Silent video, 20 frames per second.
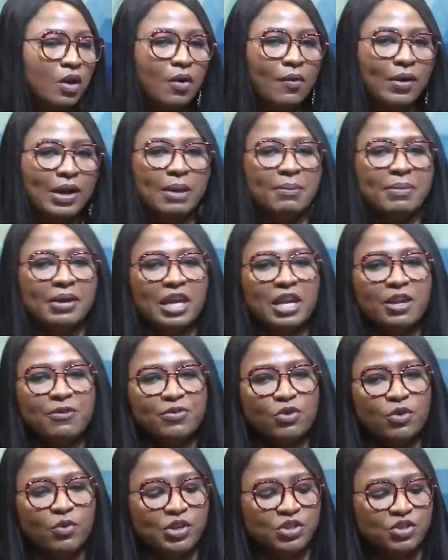All right, let me get a
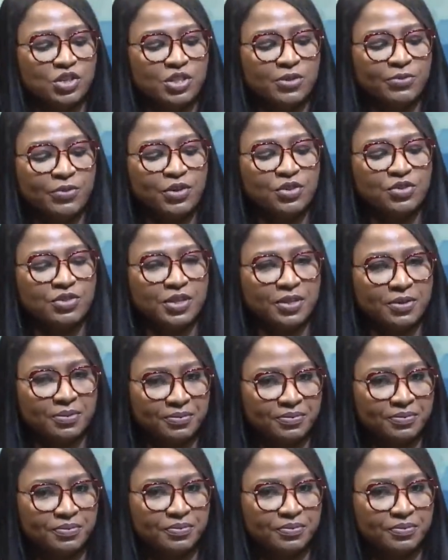few questions in for you, sir.